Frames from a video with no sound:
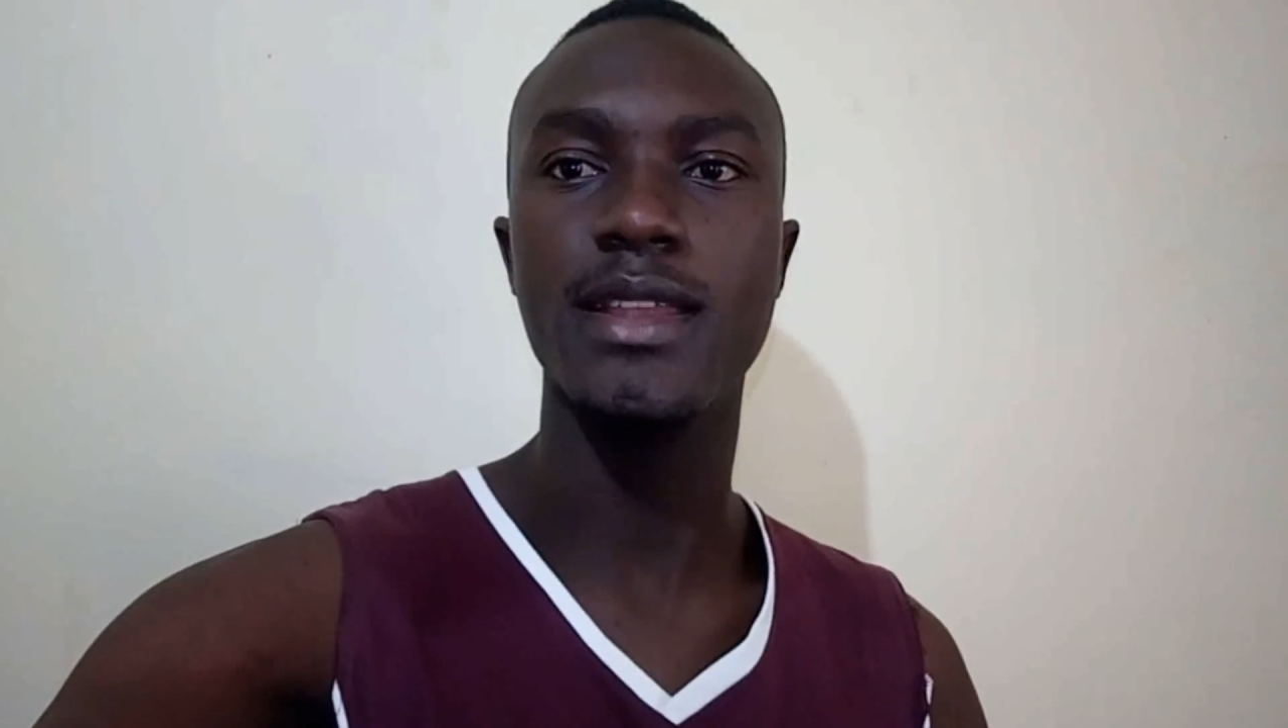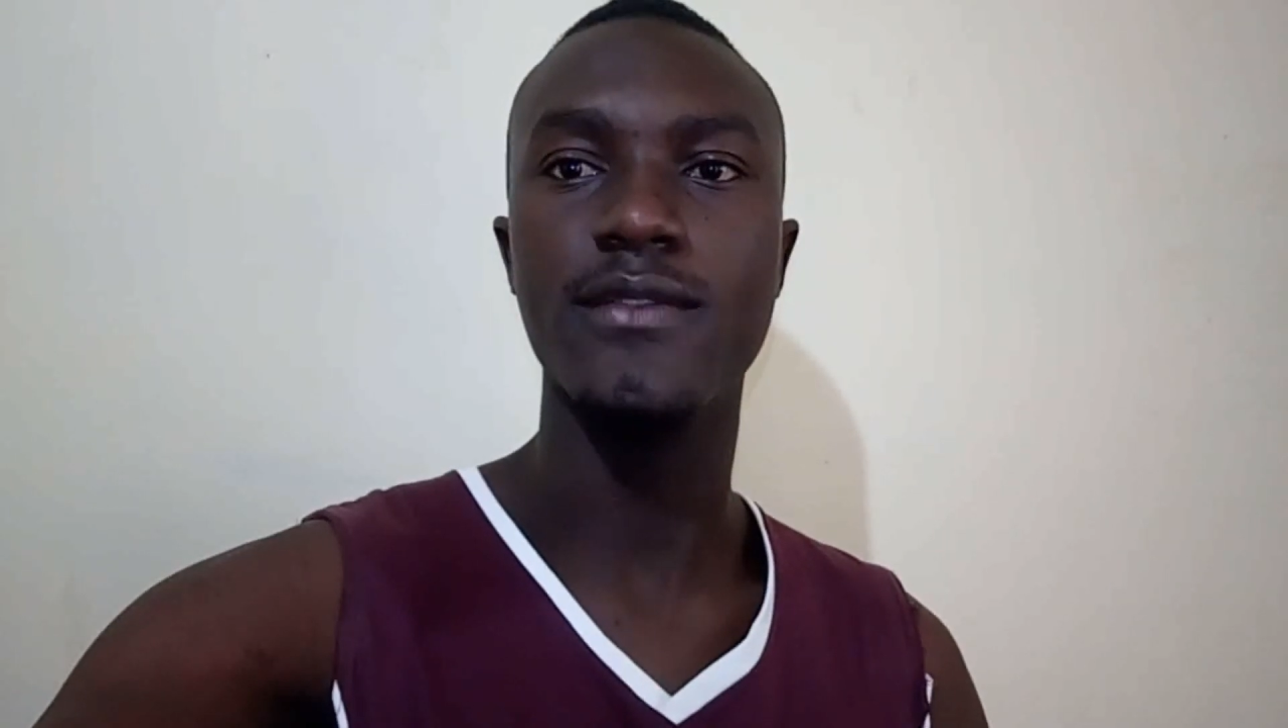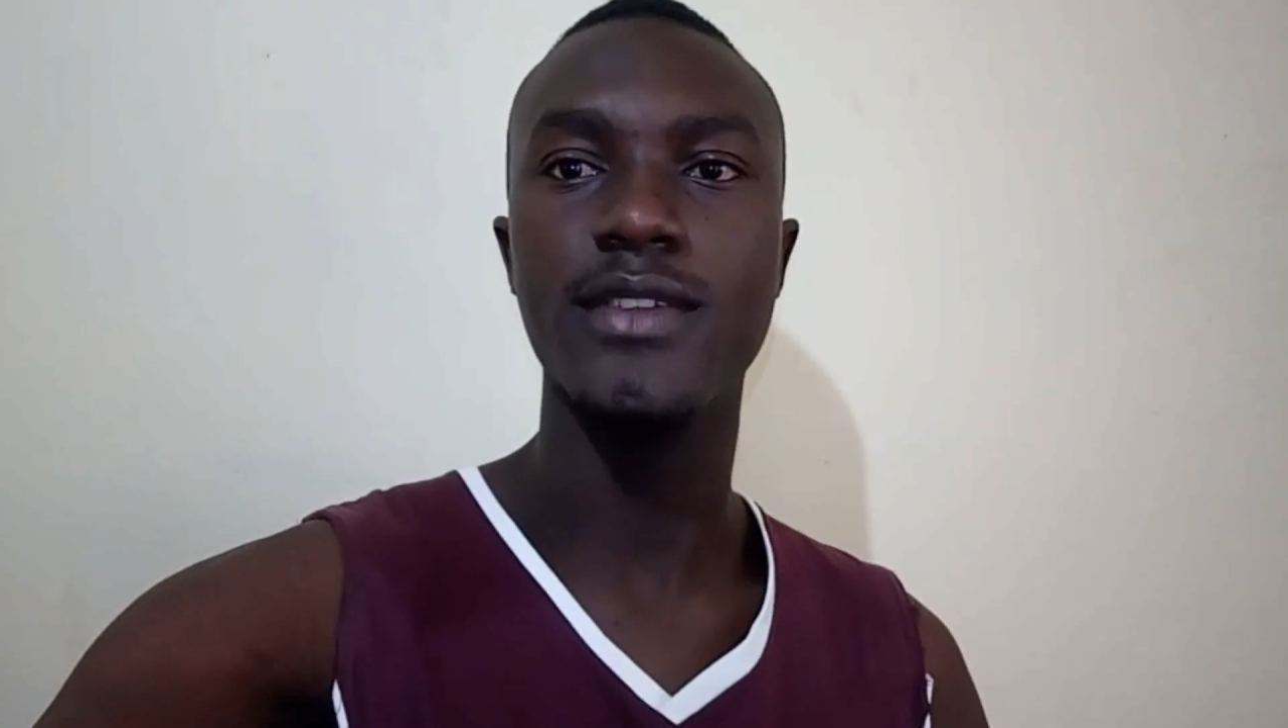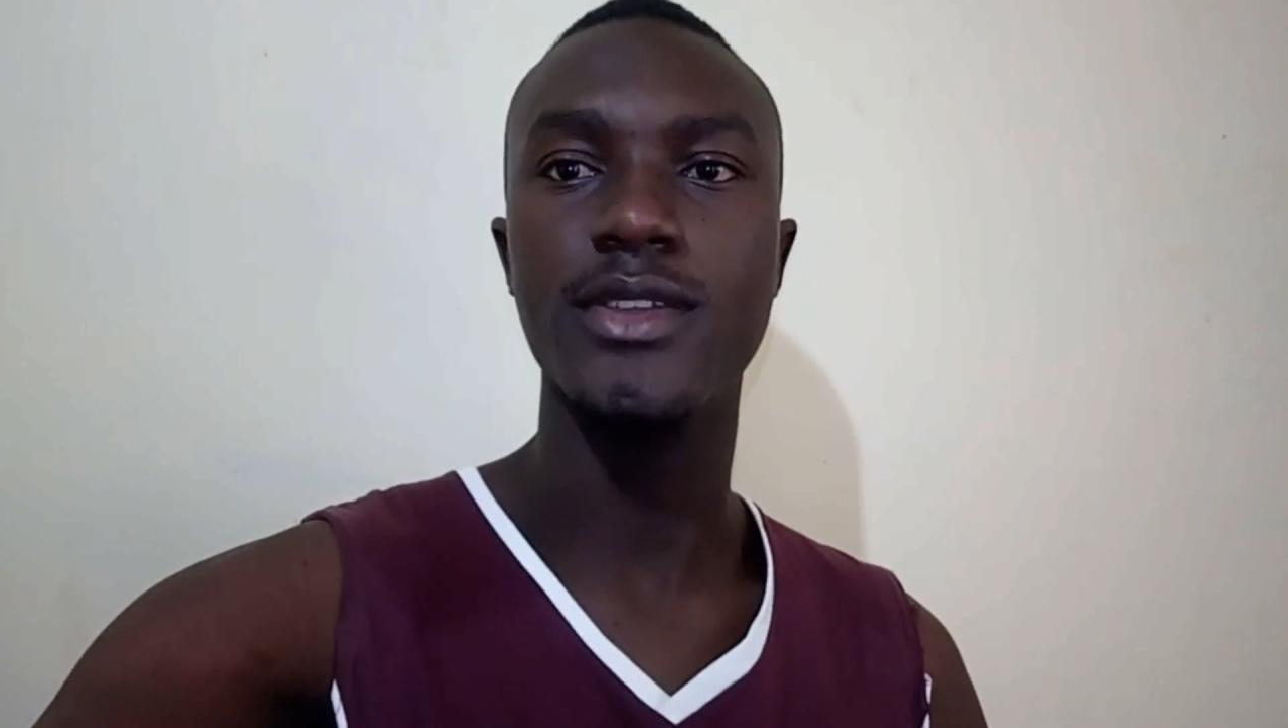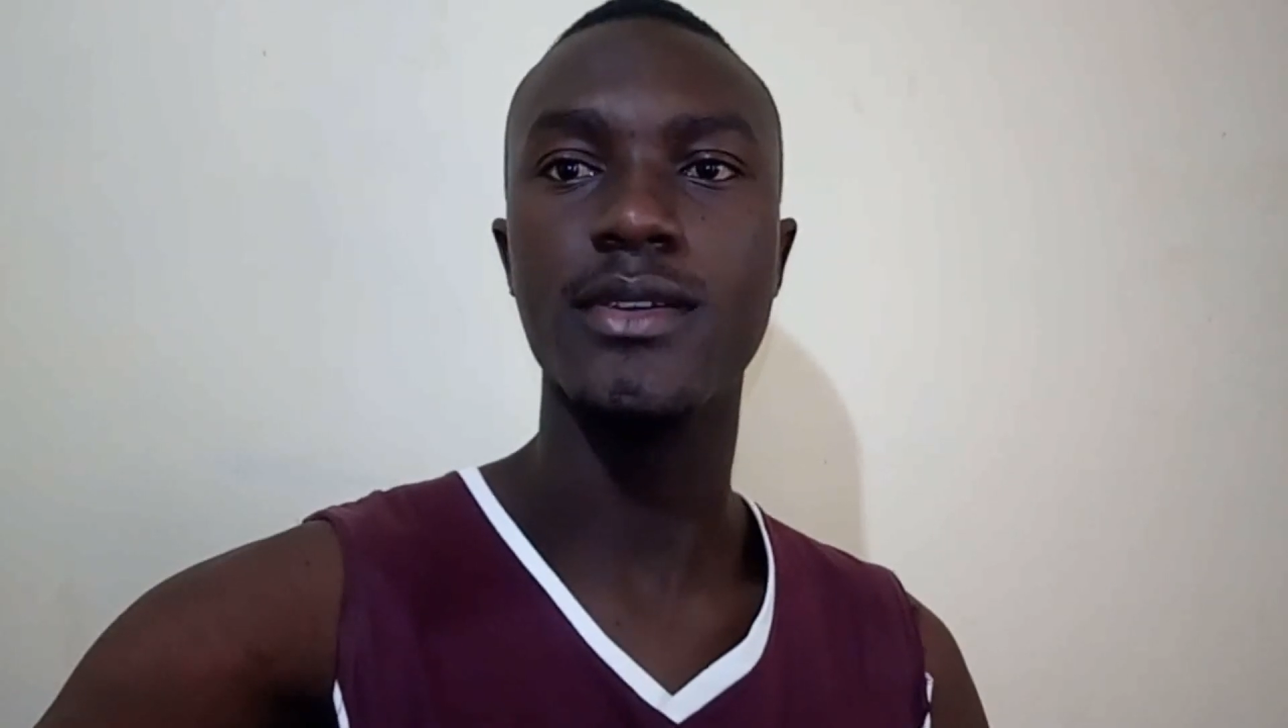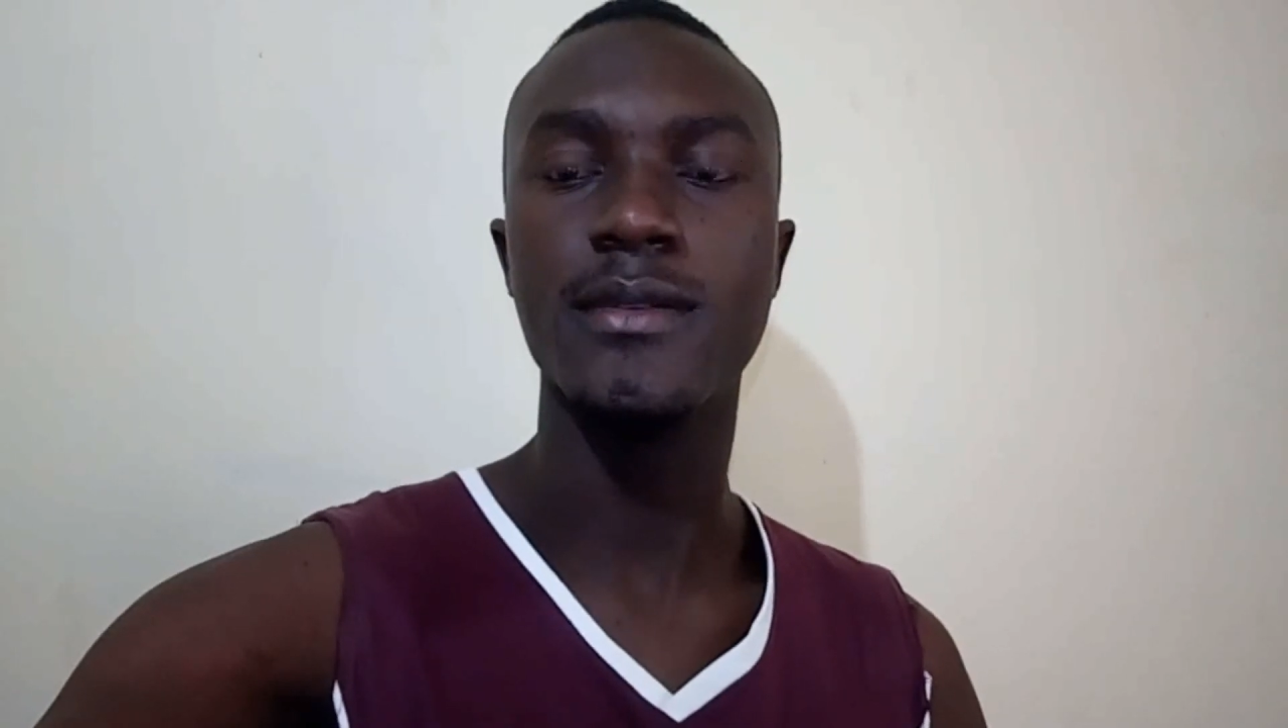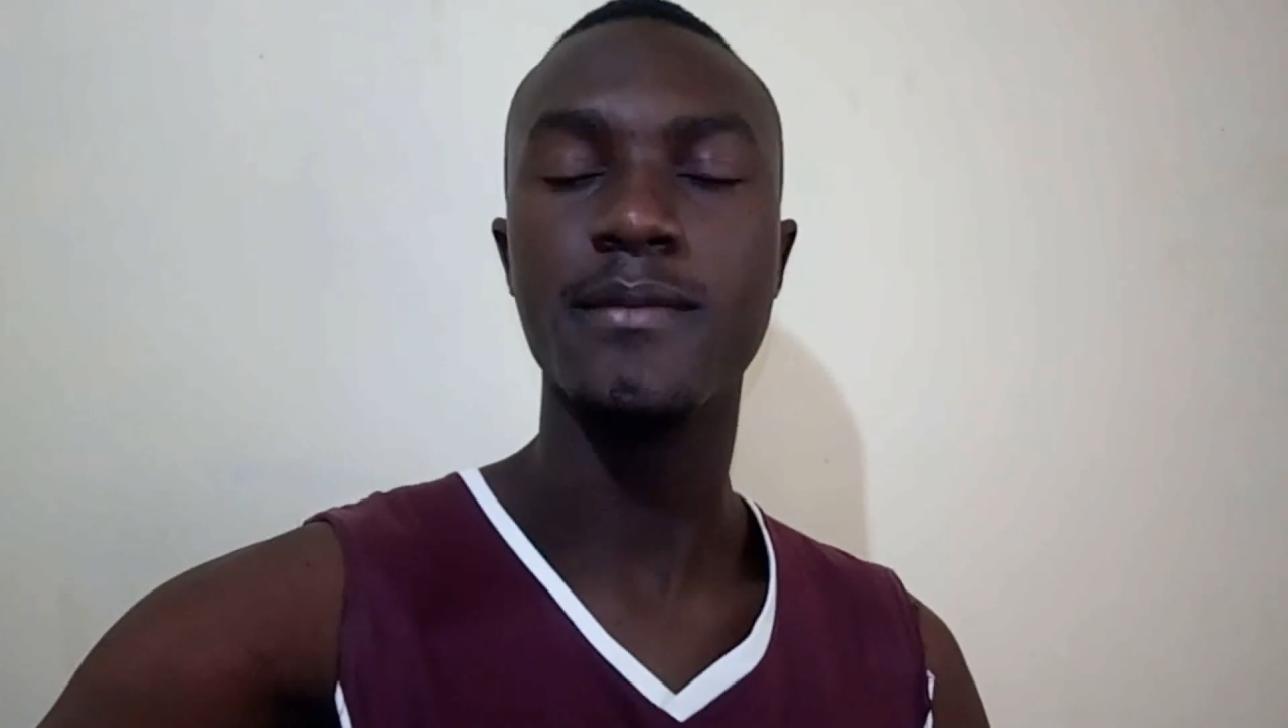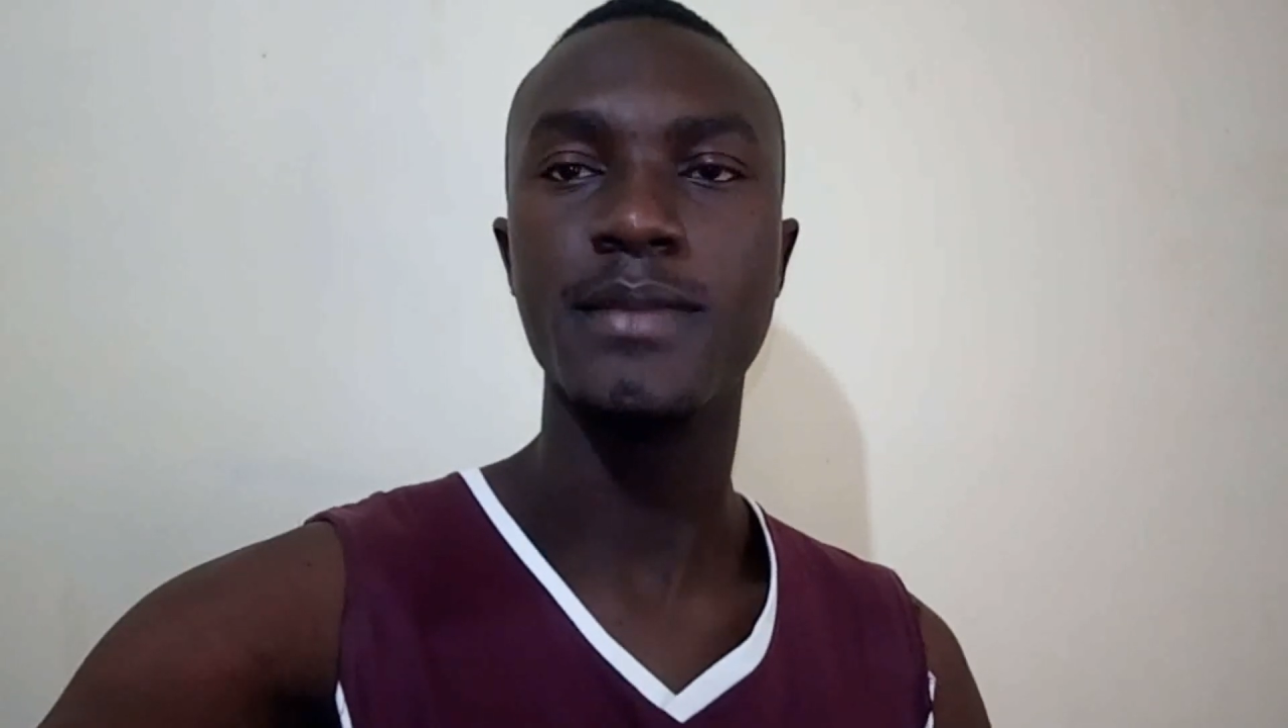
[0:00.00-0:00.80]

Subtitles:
daily video.